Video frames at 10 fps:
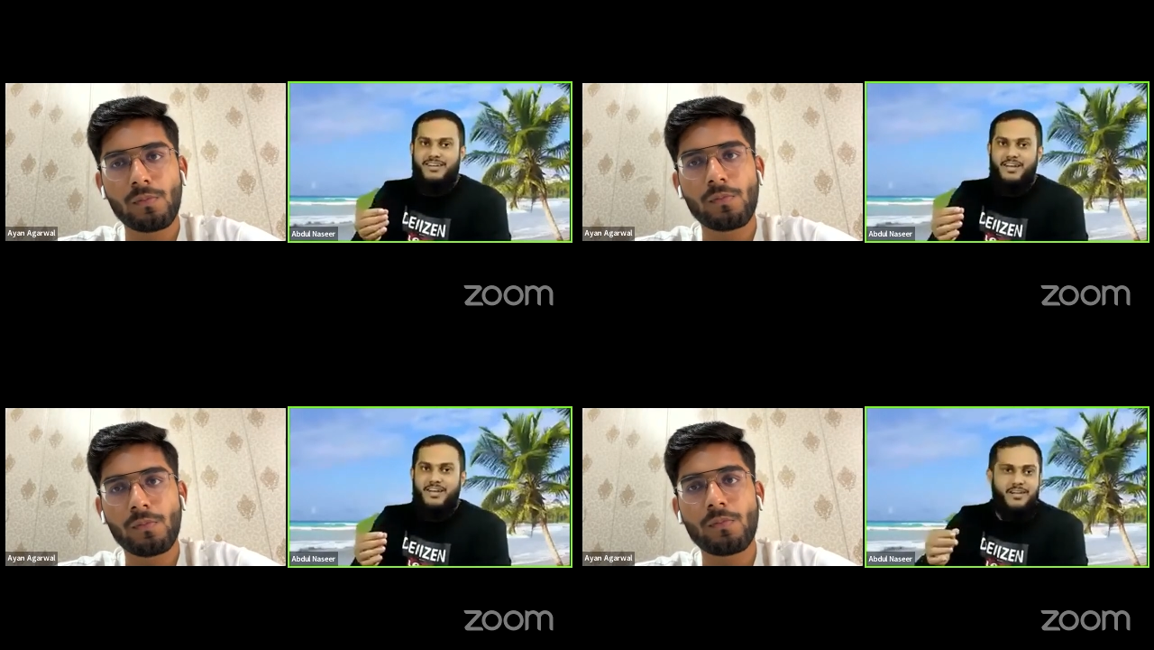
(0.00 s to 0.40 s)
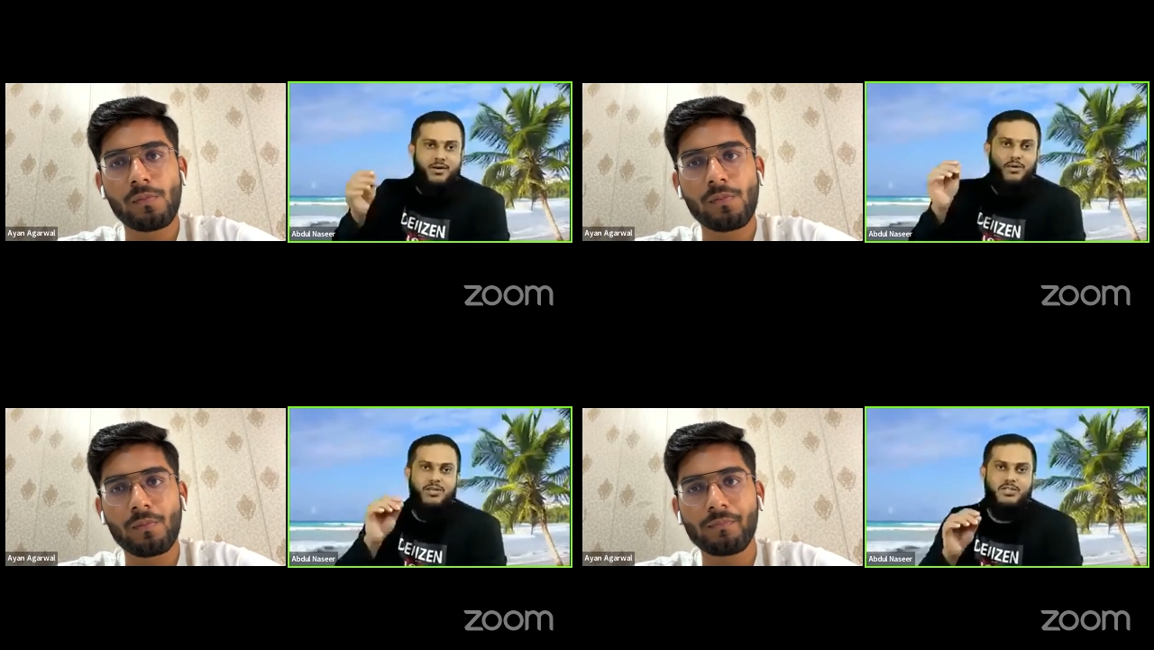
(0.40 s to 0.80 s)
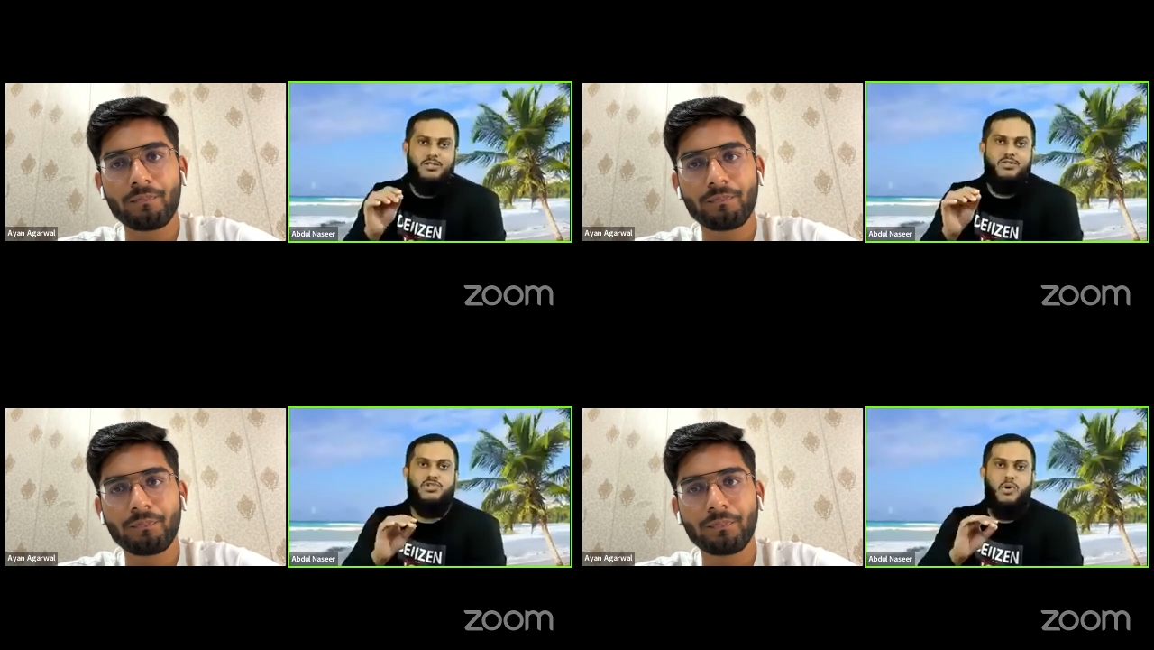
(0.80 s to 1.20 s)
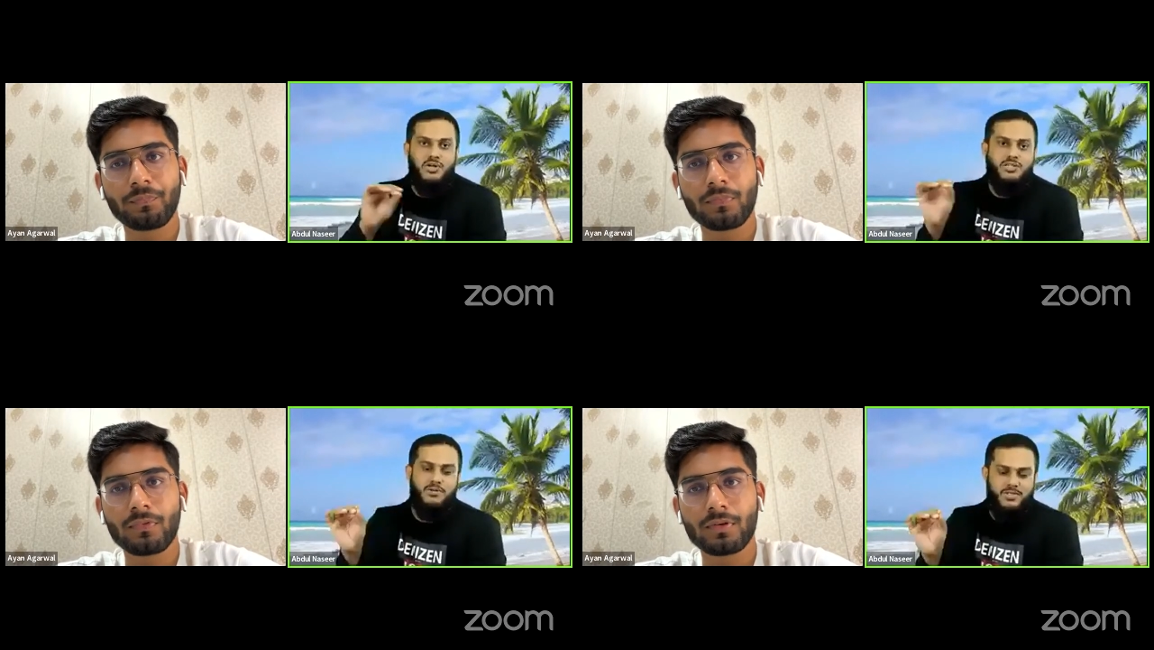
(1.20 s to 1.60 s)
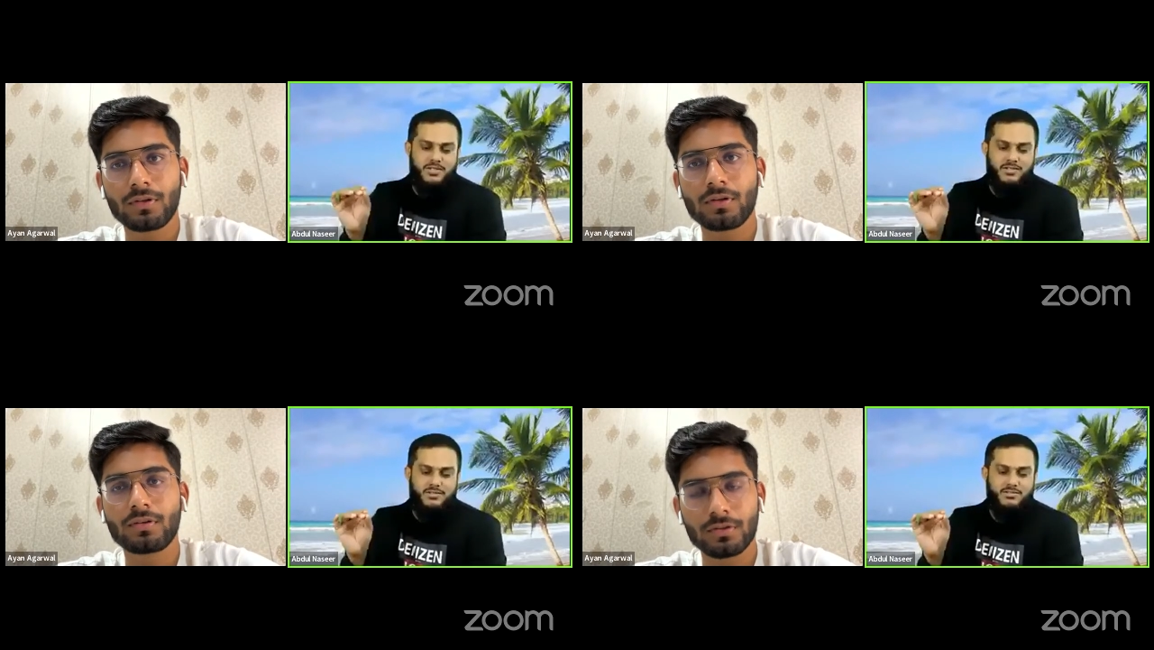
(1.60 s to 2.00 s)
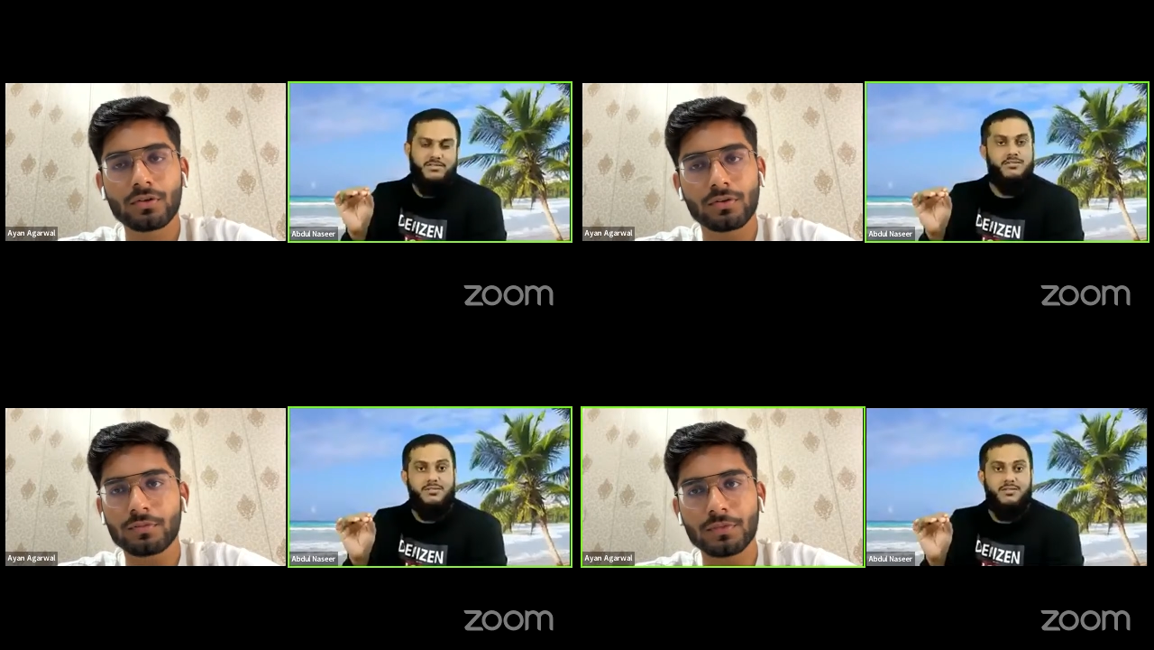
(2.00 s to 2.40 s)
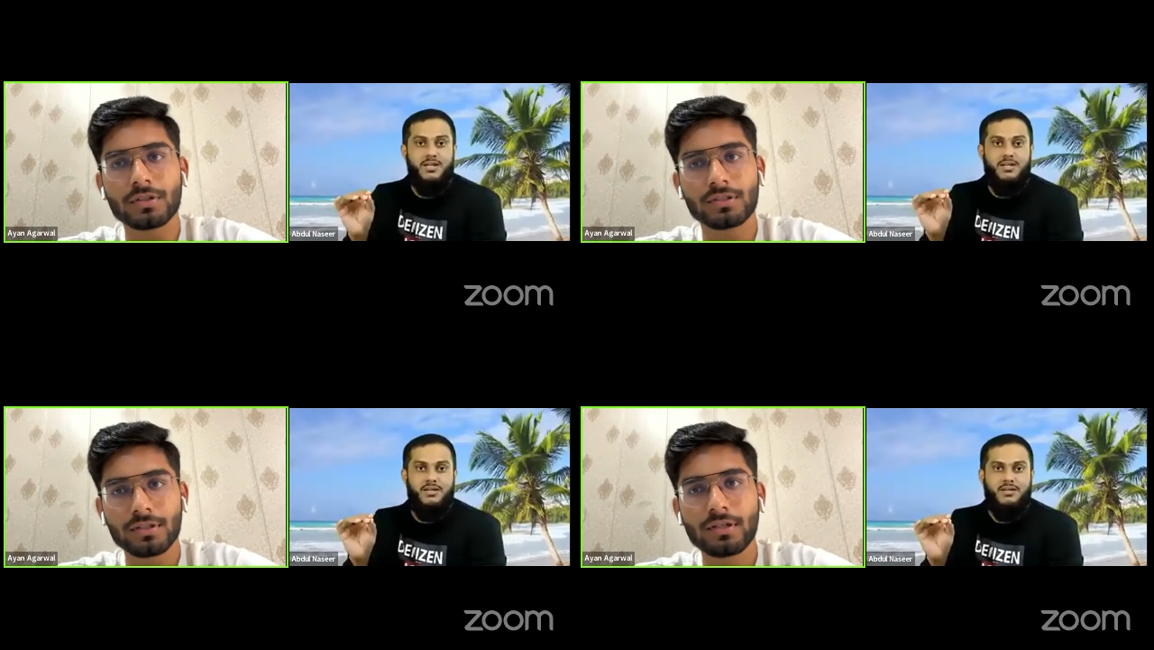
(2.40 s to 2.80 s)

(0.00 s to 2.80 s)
Speaker 1: he did all the short subjects right